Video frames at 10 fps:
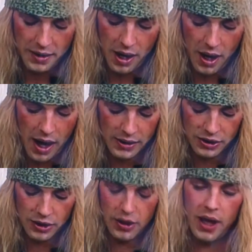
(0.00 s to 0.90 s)
and
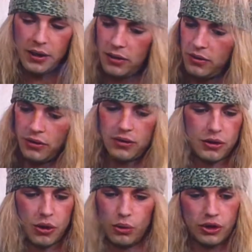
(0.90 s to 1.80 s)
I
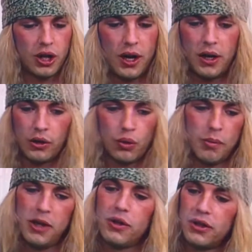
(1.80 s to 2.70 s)
told
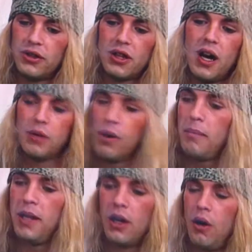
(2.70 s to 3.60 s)
Scotty, our tour manager, I said,
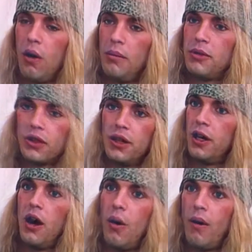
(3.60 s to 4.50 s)
Scotty, rent me a car, I'm
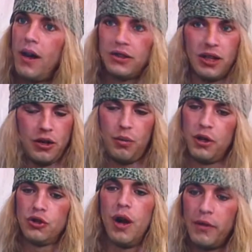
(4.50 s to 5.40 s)
just going to go. I
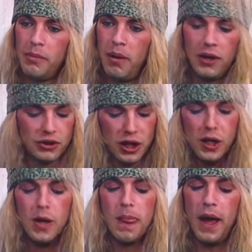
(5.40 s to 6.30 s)
said, I don't want to drive in a
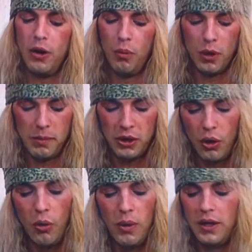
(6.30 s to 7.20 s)
bus. I don't
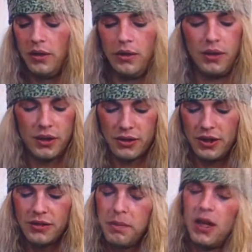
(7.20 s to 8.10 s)
want to be told when to do
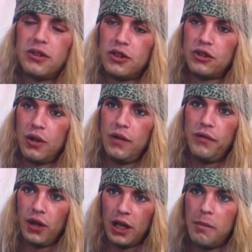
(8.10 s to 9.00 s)
this, because I
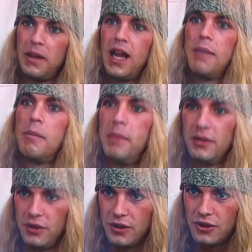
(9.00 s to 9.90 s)
started to feel like it
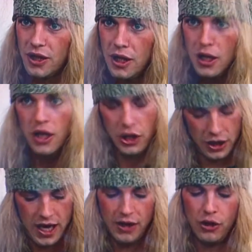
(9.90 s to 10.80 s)
became a business.
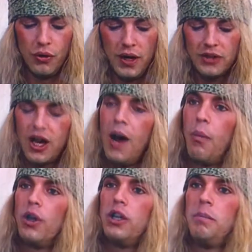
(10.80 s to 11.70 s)
You can't do
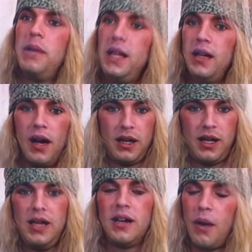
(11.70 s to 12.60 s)
this. I wanted to
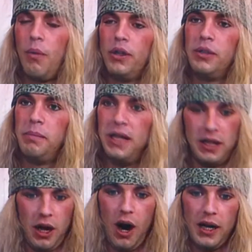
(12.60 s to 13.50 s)
be a kid. I wanted
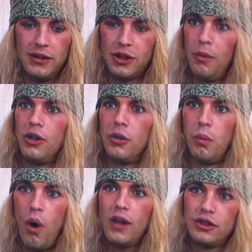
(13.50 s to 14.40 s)
to be in the audience. I
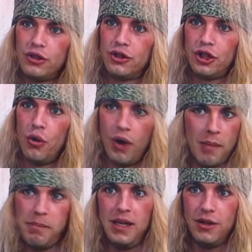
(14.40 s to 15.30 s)
wanted to watch the
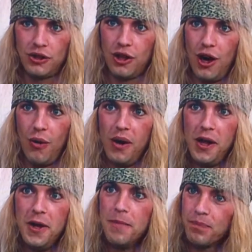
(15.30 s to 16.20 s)
show, not be the
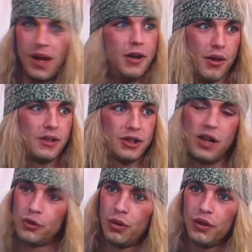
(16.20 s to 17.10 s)
show. I know
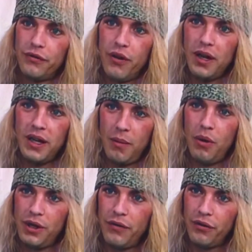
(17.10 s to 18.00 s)
that sounds really
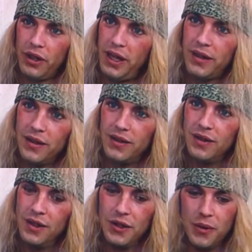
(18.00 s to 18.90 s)
funny. I wanted to
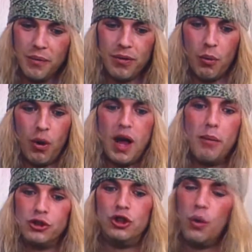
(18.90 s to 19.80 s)
forget that what